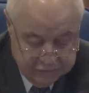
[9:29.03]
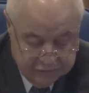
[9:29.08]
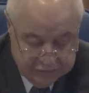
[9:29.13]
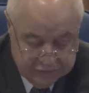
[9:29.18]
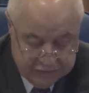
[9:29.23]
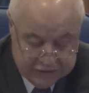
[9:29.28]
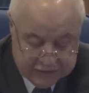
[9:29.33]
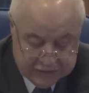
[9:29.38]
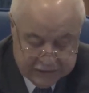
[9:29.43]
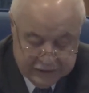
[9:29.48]

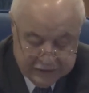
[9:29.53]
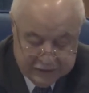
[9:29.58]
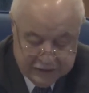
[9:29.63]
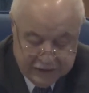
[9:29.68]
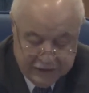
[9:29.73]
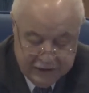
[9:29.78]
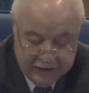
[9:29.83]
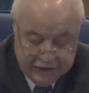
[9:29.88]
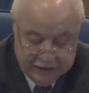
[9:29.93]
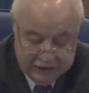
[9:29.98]
His
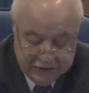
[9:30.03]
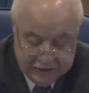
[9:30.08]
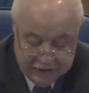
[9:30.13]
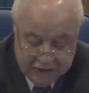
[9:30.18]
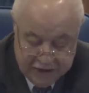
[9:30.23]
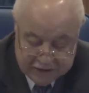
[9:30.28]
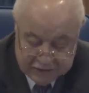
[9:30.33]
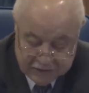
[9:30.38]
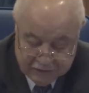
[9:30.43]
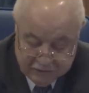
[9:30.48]
Excellency
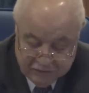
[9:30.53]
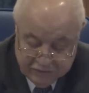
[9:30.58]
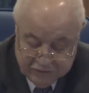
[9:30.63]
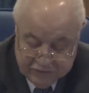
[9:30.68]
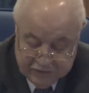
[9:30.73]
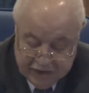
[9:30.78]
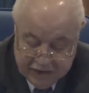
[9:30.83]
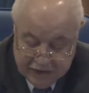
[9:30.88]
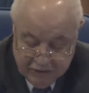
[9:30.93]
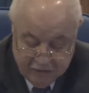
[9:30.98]
Khalil
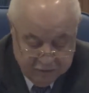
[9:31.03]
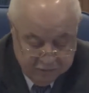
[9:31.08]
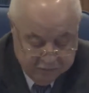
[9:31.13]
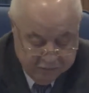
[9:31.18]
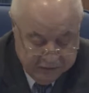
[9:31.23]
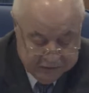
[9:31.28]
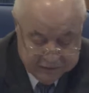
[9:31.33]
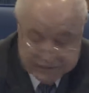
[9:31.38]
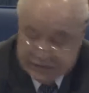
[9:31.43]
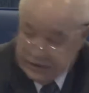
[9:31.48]
al-Hashtoufi, our
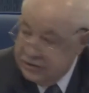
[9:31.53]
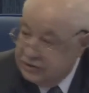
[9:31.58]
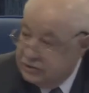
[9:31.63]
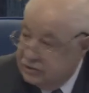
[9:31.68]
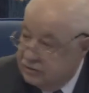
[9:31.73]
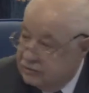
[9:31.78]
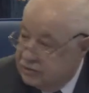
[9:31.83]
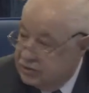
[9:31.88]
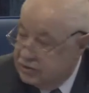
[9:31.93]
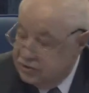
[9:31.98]

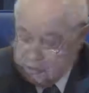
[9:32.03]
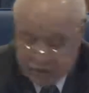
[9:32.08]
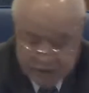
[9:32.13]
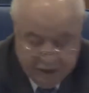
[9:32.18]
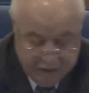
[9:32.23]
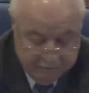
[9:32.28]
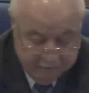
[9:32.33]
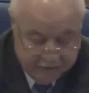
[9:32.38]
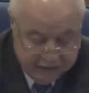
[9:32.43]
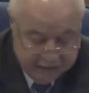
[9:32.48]
President of the
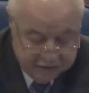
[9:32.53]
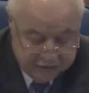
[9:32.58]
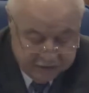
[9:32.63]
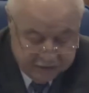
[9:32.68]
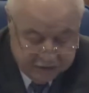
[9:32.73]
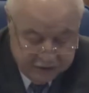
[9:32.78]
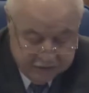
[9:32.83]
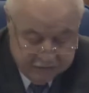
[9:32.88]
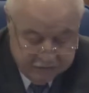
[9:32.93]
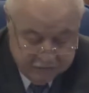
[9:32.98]
Amman
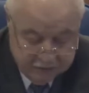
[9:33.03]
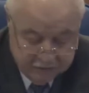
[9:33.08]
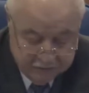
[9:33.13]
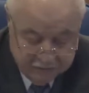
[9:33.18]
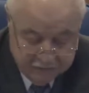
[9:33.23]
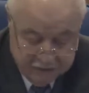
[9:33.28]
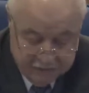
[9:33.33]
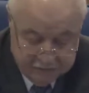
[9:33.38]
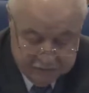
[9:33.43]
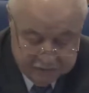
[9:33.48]
Chamber
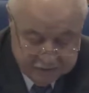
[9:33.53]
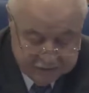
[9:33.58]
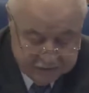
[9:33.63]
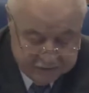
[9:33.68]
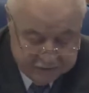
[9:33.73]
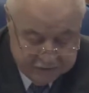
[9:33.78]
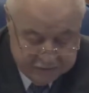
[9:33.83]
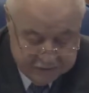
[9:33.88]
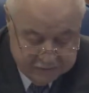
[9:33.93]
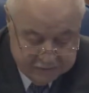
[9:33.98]
of
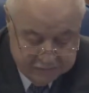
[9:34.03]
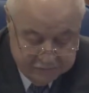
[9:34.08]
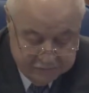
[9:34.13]
Commerce,